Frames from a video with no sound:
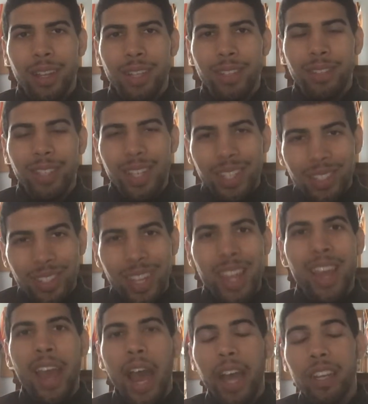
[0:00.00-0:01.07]
DC.
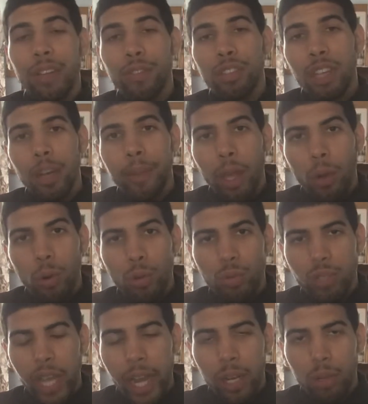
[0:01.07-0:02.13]
I never thought in my whole
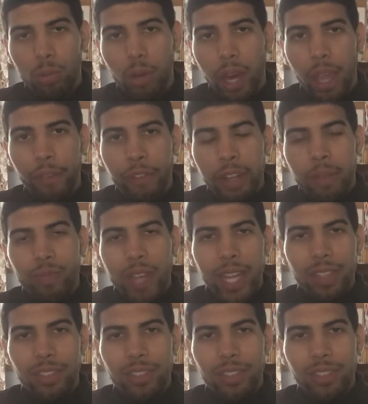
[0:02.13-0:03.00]
entire life that